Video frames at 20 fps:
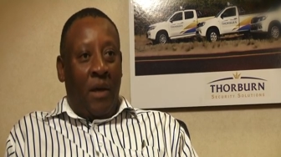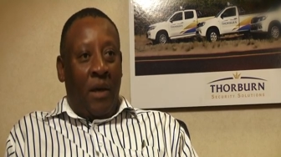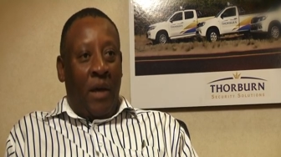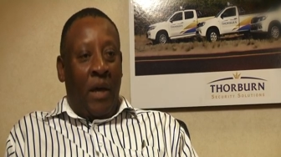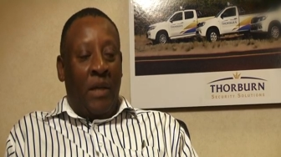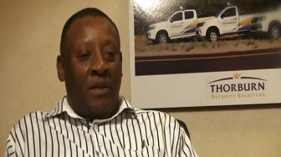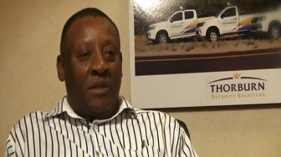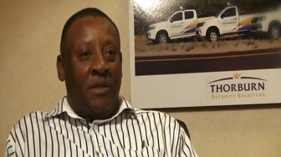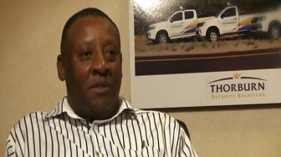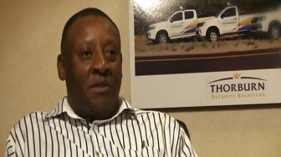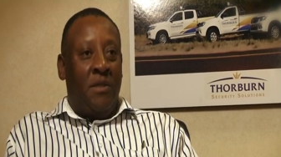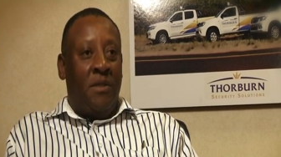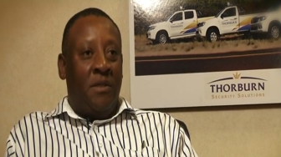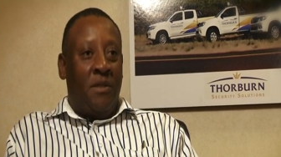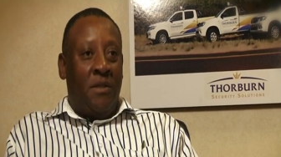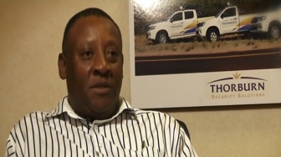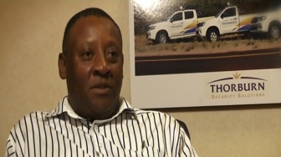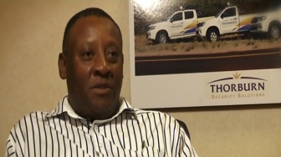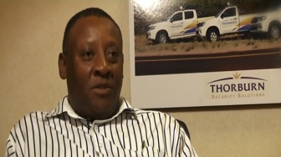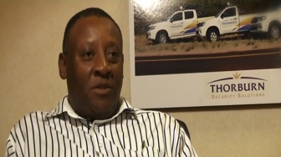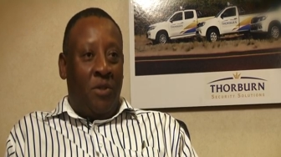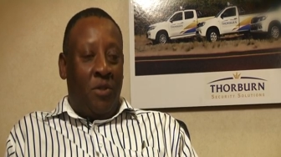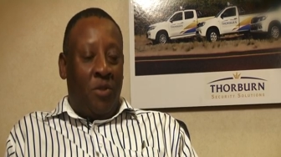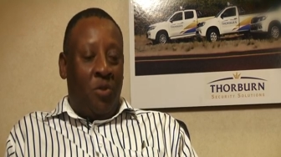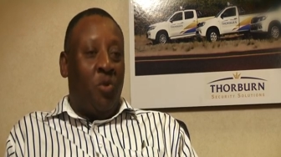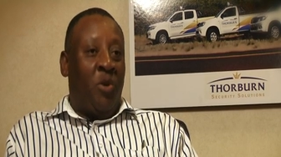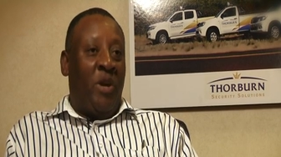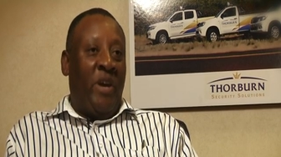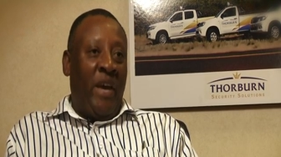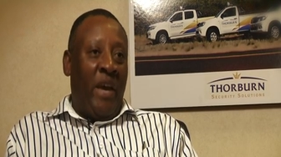And
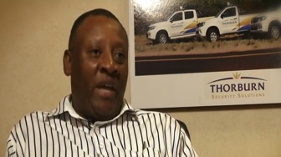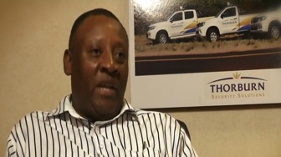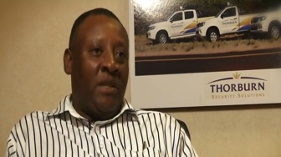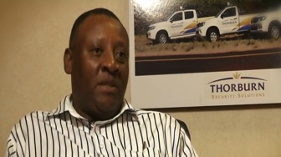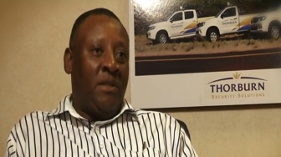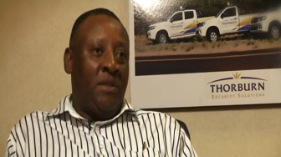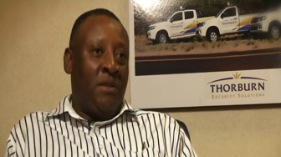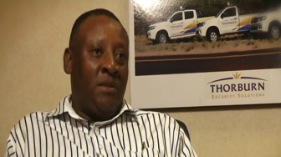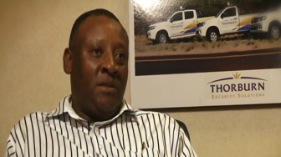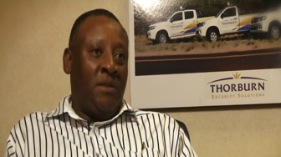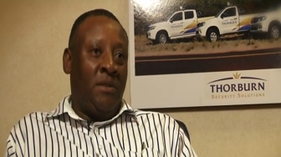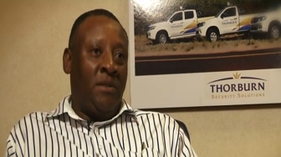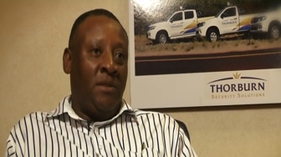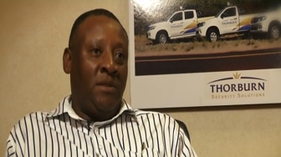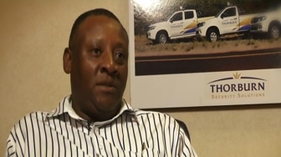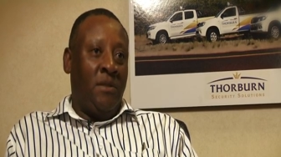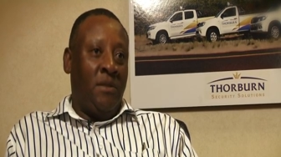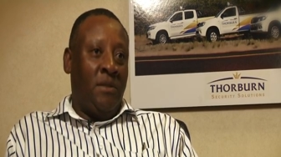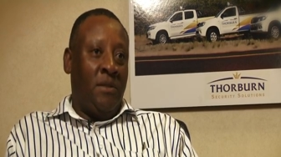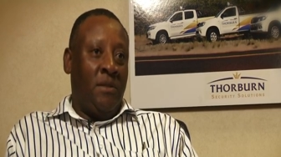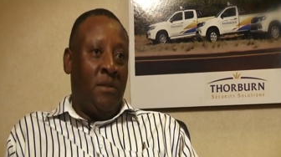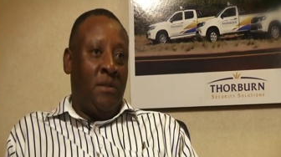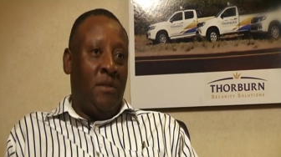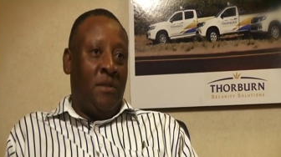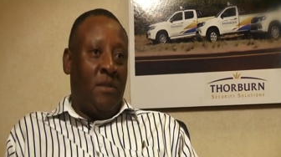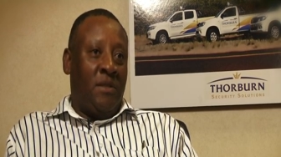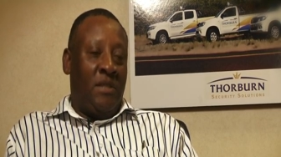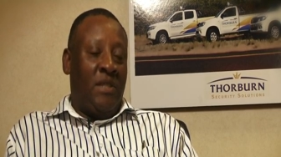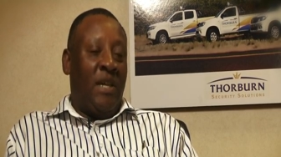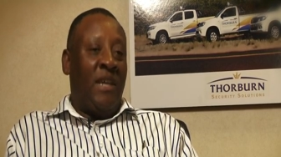you can
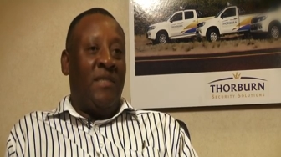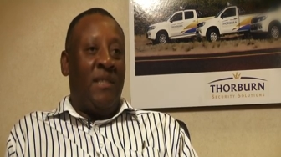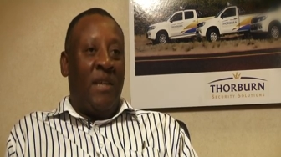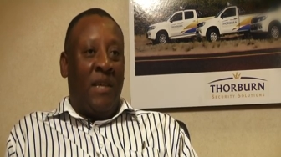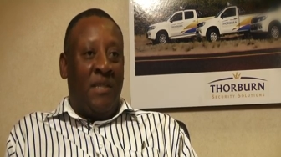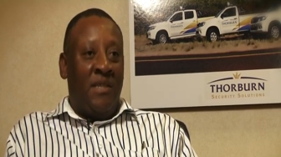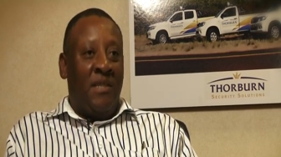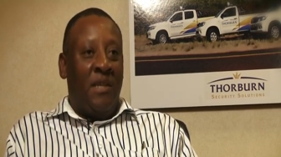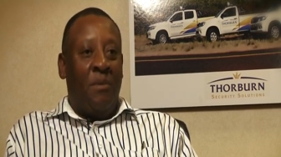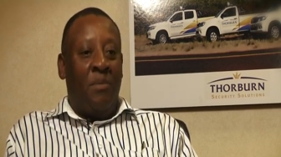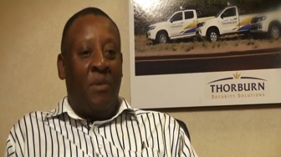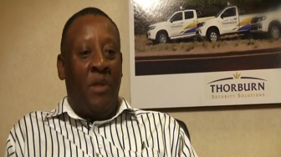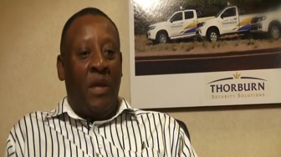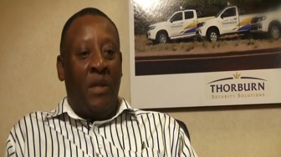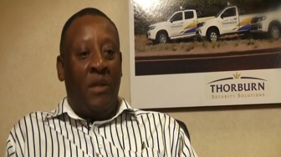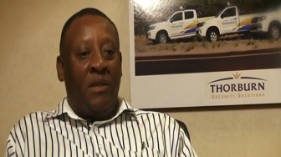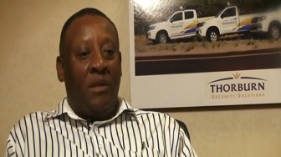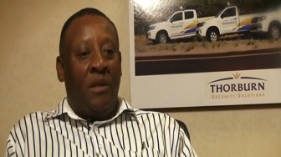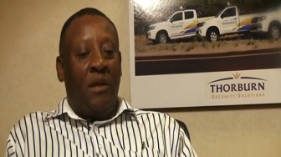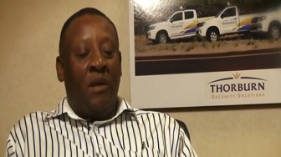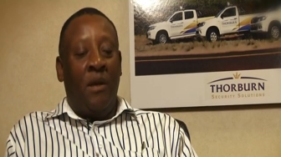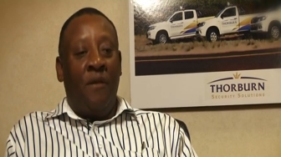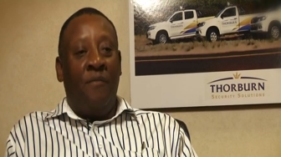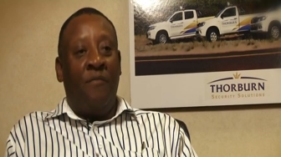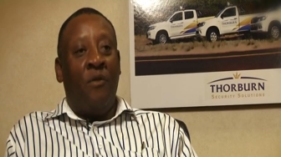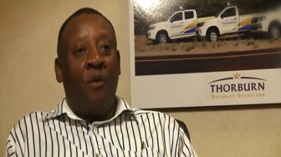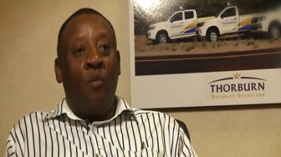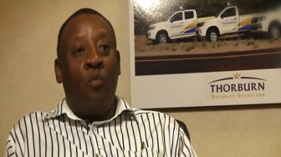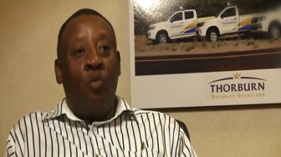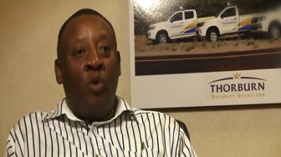just accept that uh,
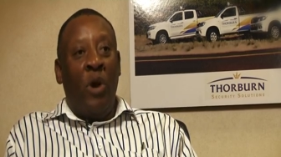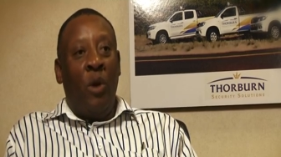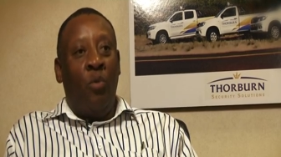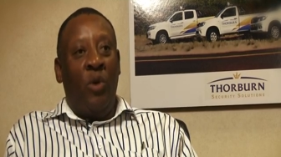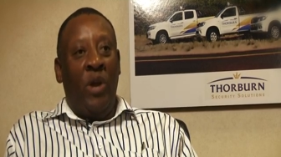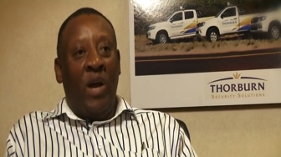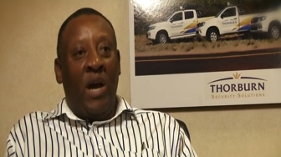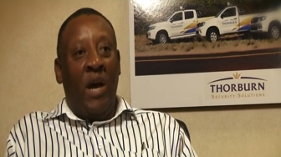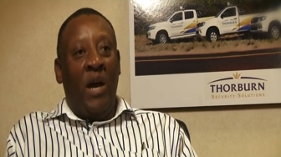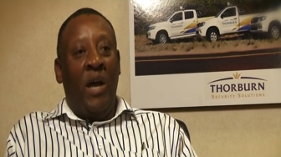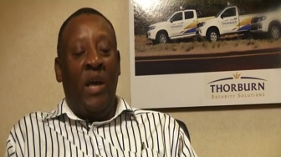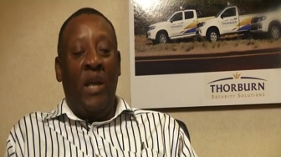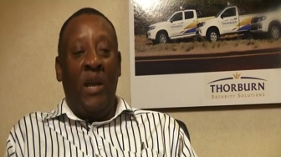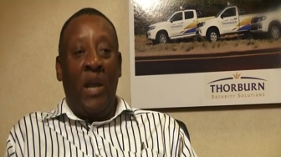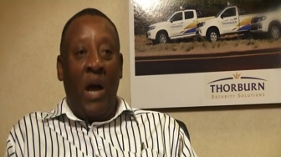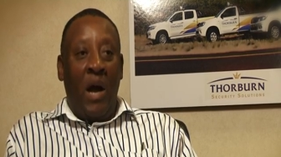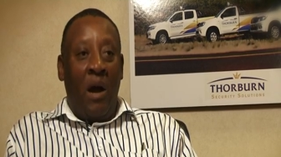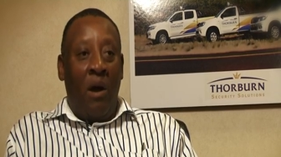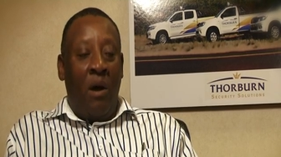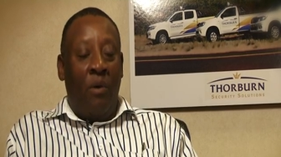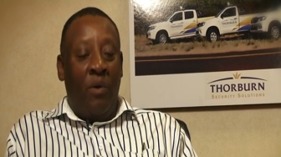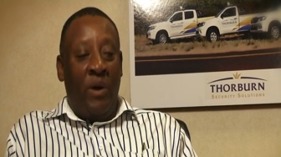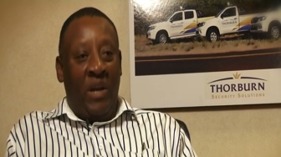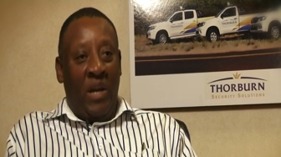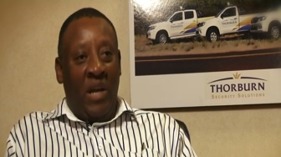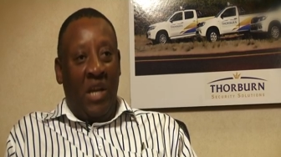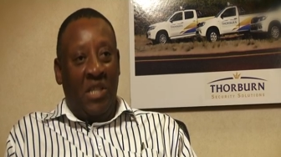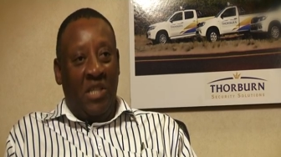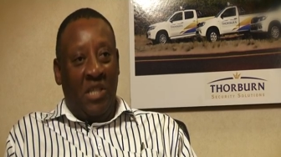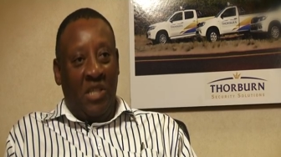from where we are and how our
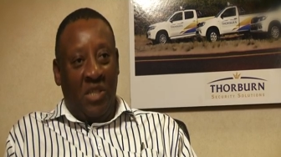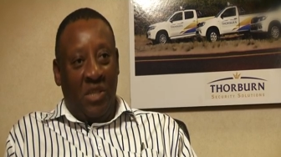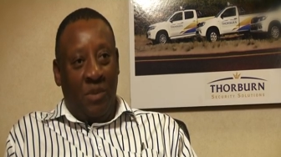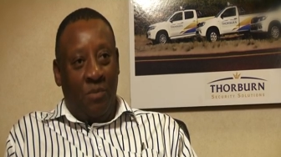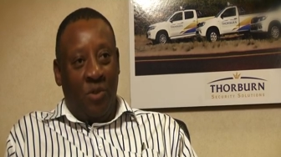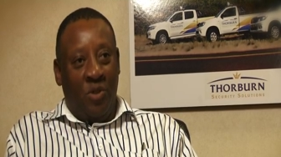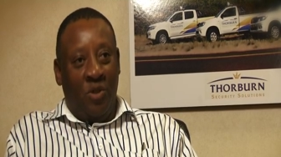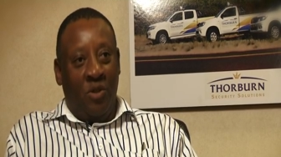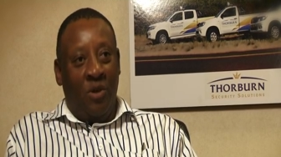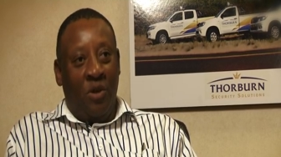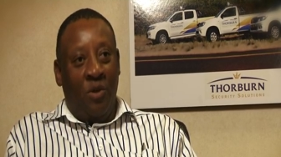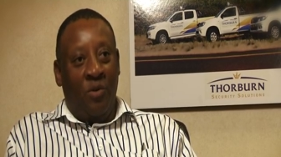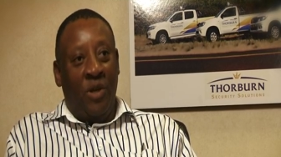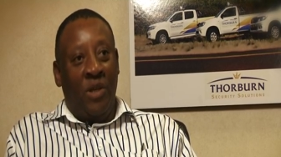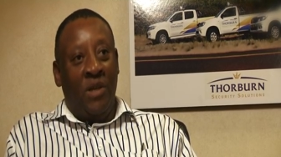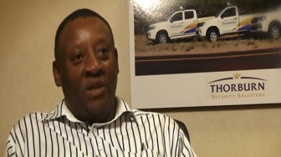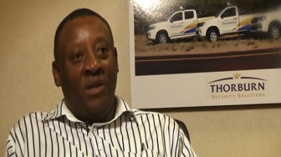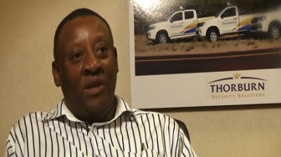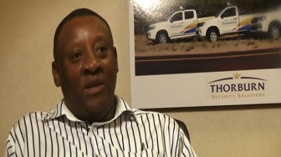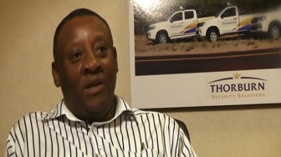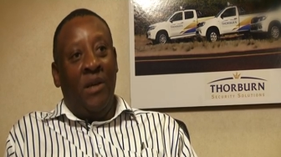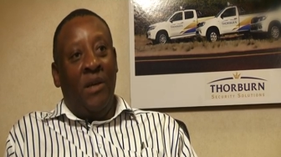relationship is growing,